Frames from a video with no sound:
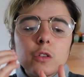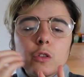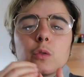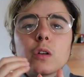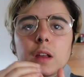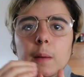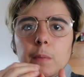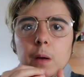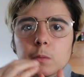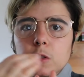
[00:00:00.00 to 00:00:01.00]
you could get
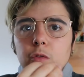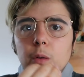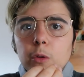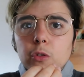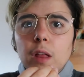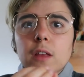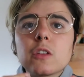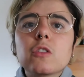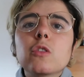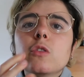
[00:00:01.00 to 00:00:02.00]
bumped from those
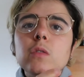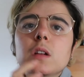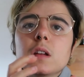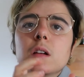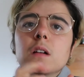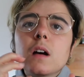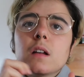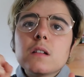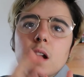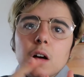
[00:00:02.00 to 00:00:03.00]
classes. So you need
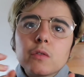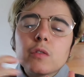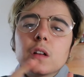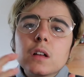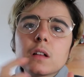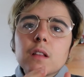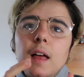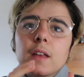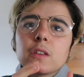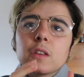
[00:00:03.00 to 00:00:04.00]
enough
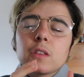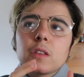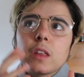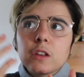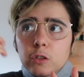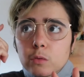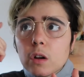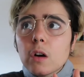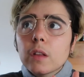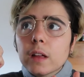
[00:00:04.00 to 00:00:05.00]
classes that you
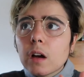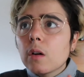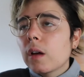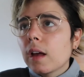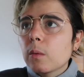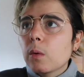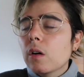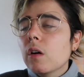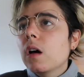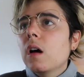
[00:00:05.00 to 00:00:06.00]
know, like, okay,
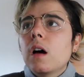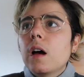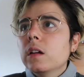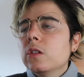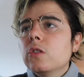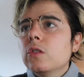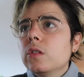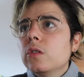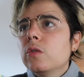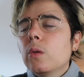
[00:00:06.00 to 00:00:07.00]
well, I
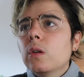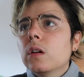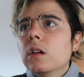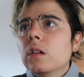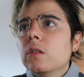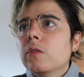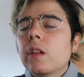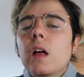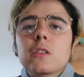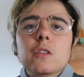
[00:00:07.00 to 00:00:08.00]
interviewed for
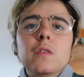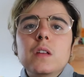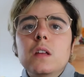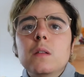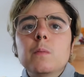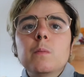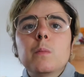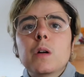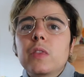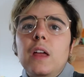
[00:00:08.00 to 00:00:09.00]
philosophy,
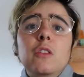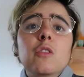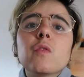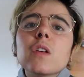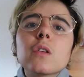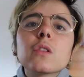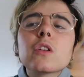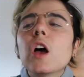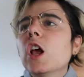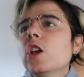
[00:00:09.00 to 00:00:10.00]
but that's
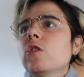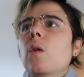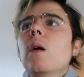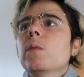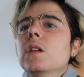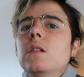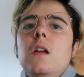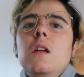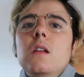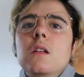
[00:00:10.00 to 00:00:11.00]
filled, so I'm gonna
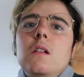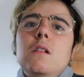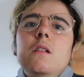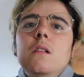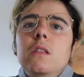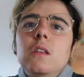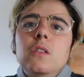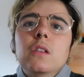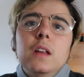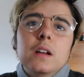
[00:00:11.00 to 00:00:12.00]
take
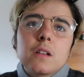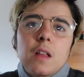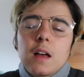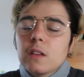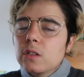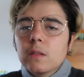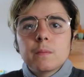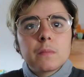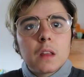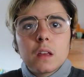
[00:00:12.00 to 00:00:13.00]
this lit class.
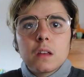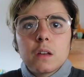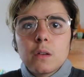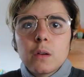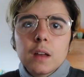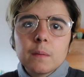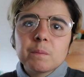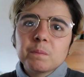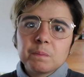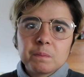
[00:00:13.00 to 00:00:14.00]
Okay,
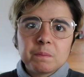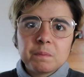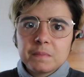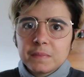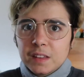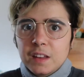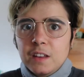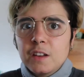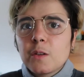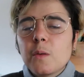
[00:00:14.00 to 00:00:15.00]

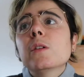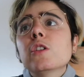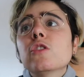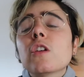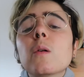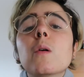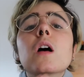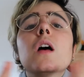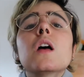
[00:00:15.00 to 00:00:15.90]
cool. So,